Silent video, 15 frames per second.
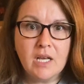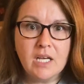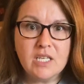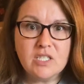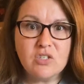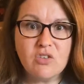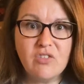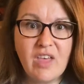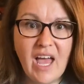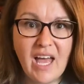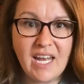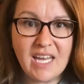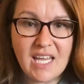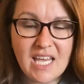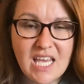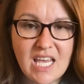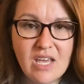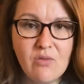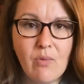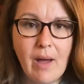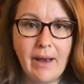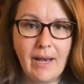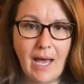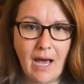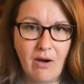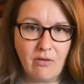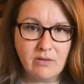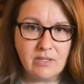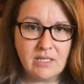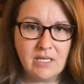So then he went
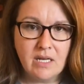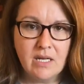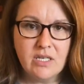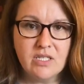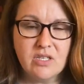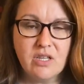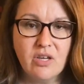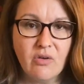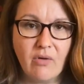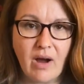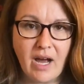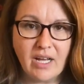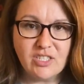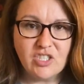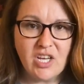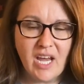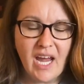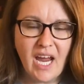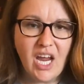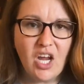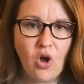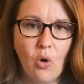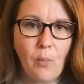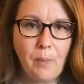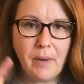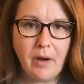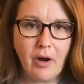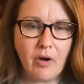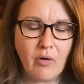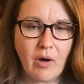out to the garage and
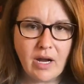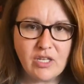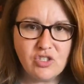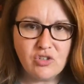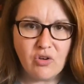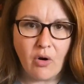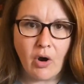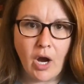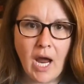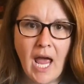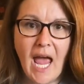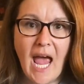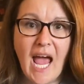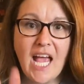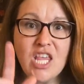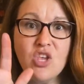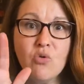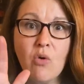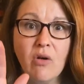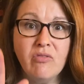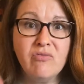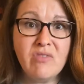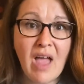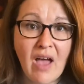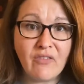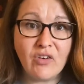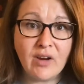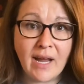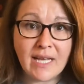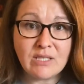opened our garage door. And you will
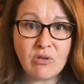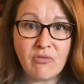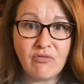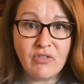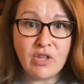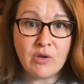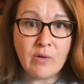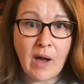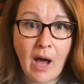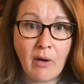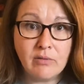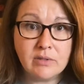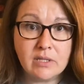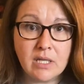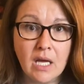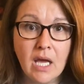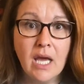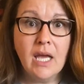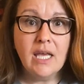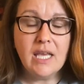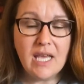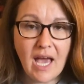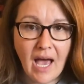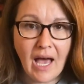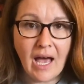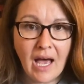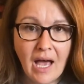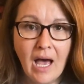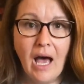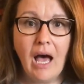never guess what flew out. Yeah,
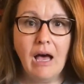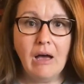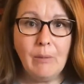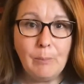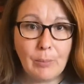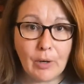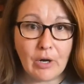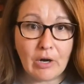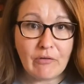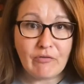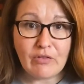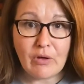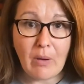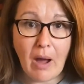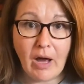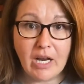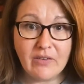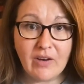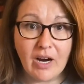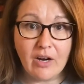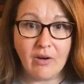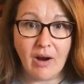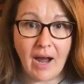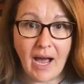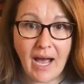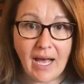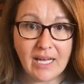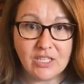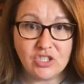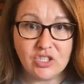a bird flew out of our
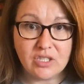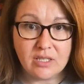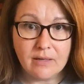garage.